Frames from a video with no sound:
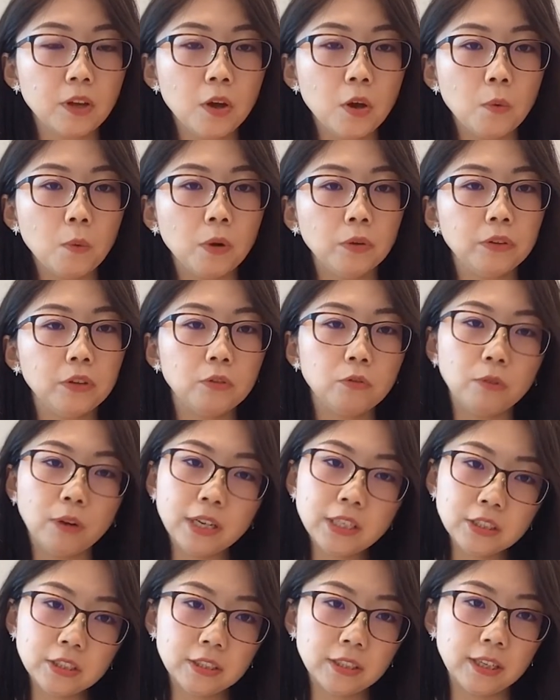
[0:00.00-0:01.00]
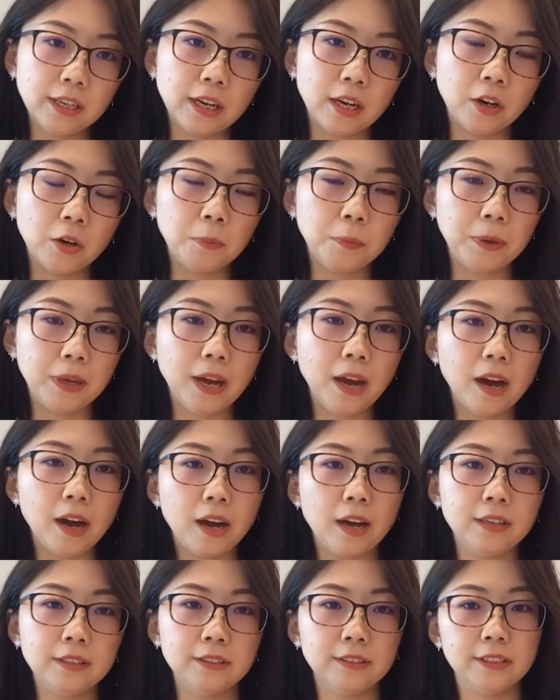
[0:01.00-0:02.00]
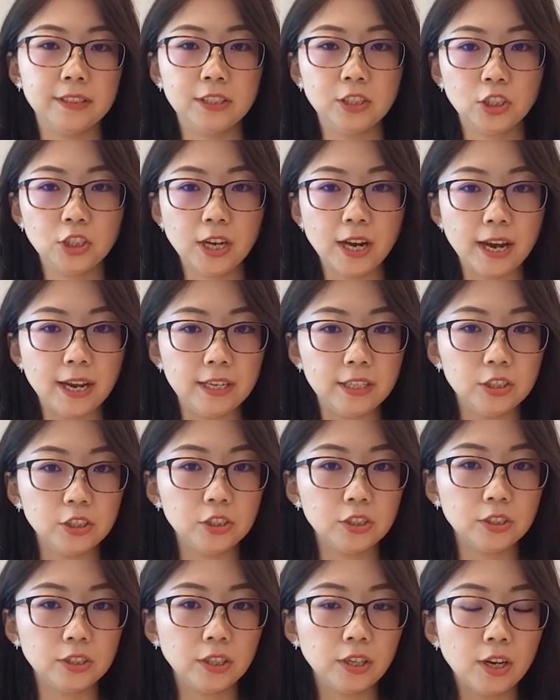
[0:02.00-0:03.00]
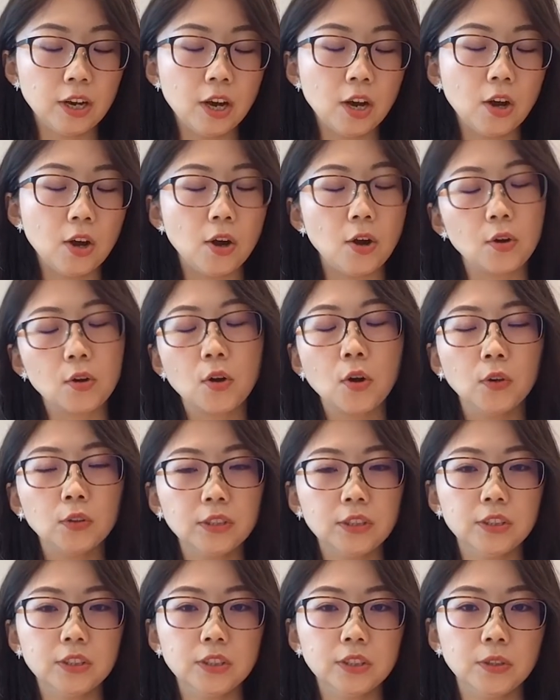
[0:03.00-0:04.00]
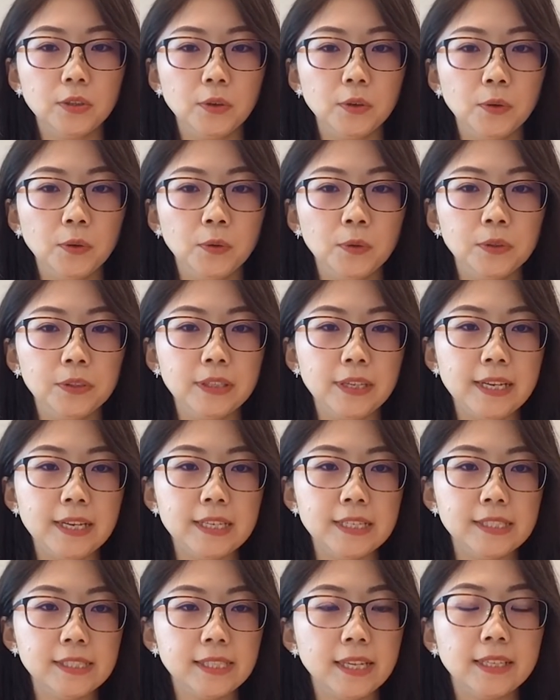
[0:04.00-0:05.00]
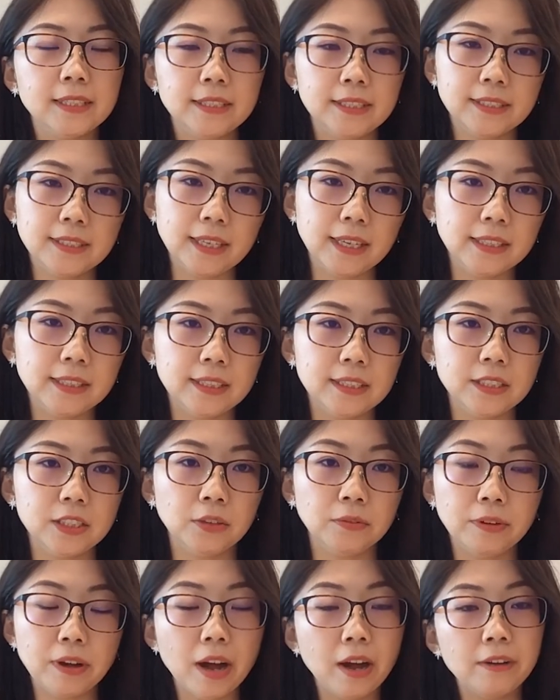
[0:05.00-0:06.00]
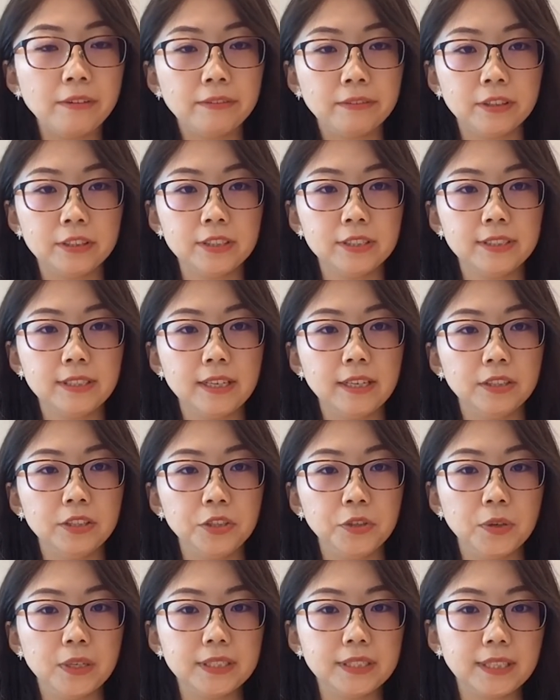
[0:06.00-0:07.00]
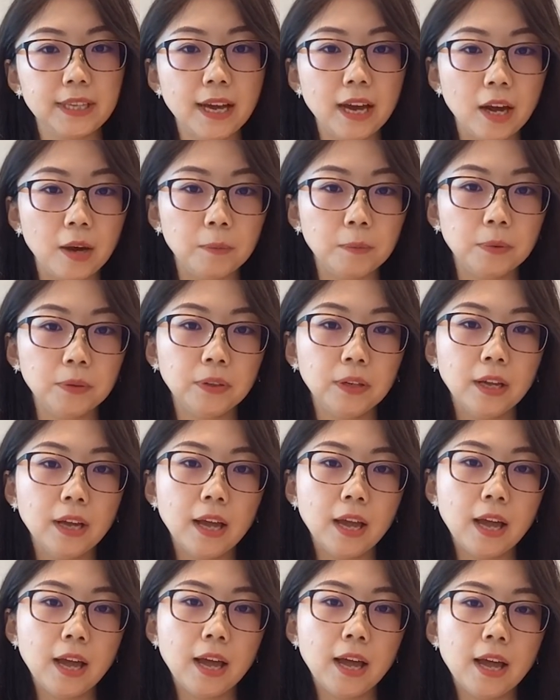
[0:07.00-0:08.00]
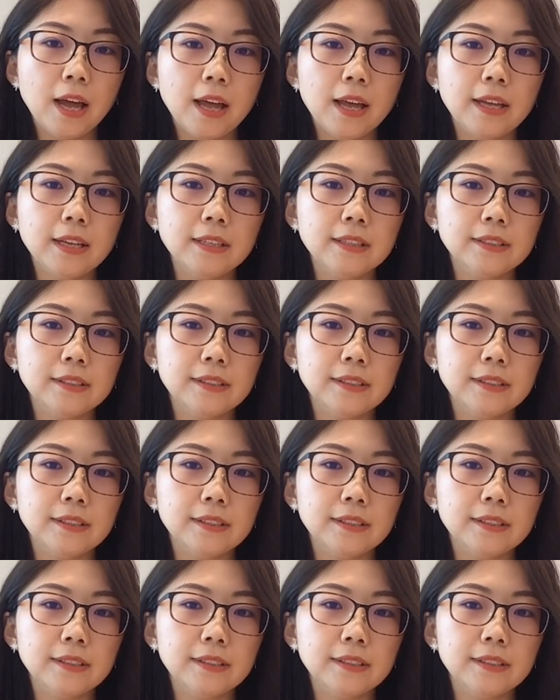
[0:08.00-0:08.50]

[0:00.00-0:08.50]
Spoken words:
Well, the rationale behind this change, according to the standard setters of IFRS and US GAAP, is